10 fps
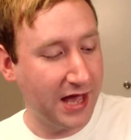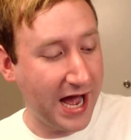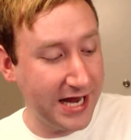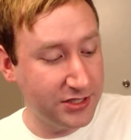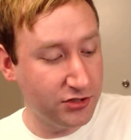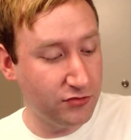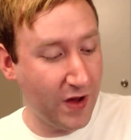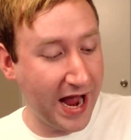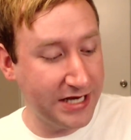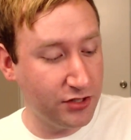I do
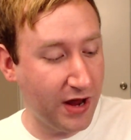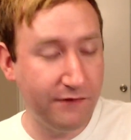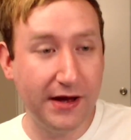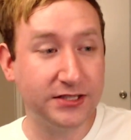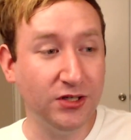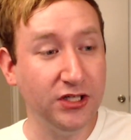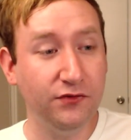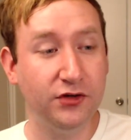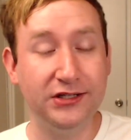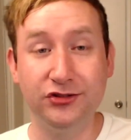especially if
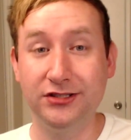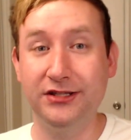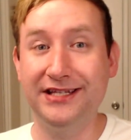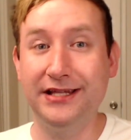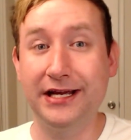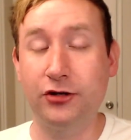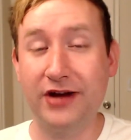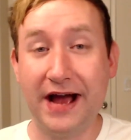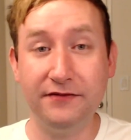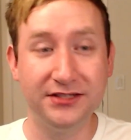you're interested in like
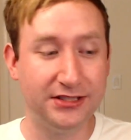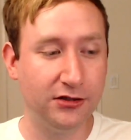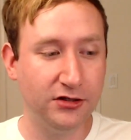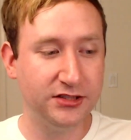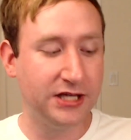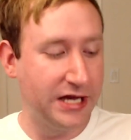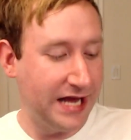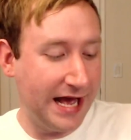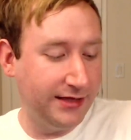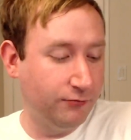craft distillers.
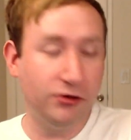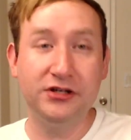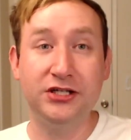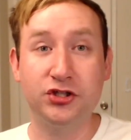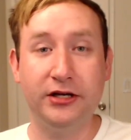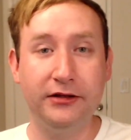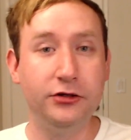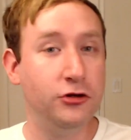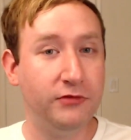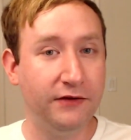I think Wilderness Trail and
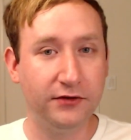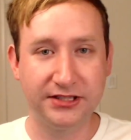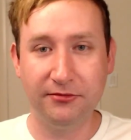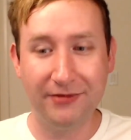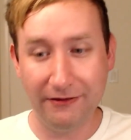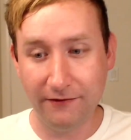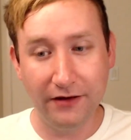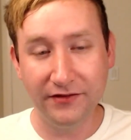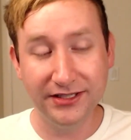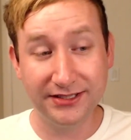New Riff are some of my
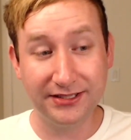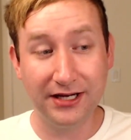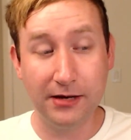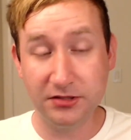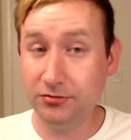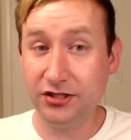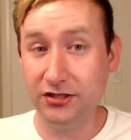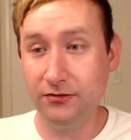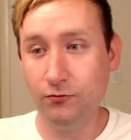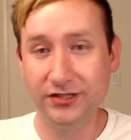favorites, especially
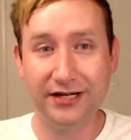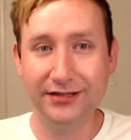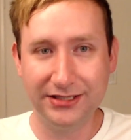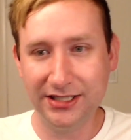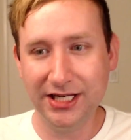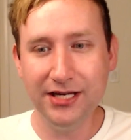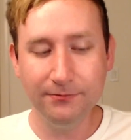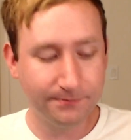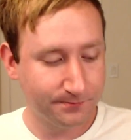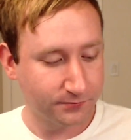the ones out in Kentucky.
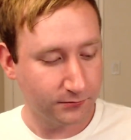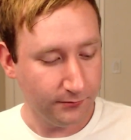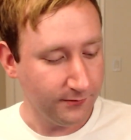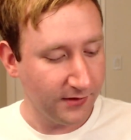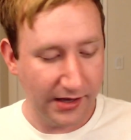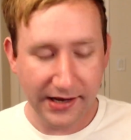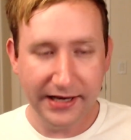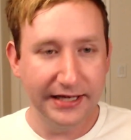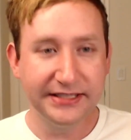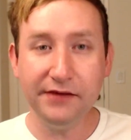
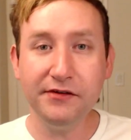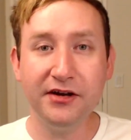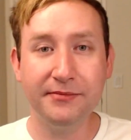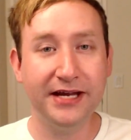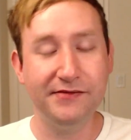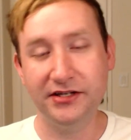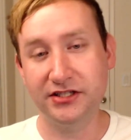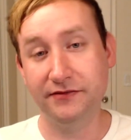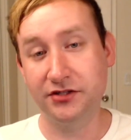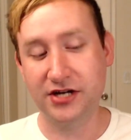Definitely recommend giving their
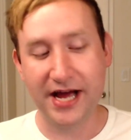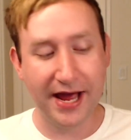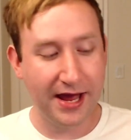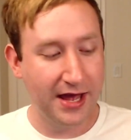stuff a try.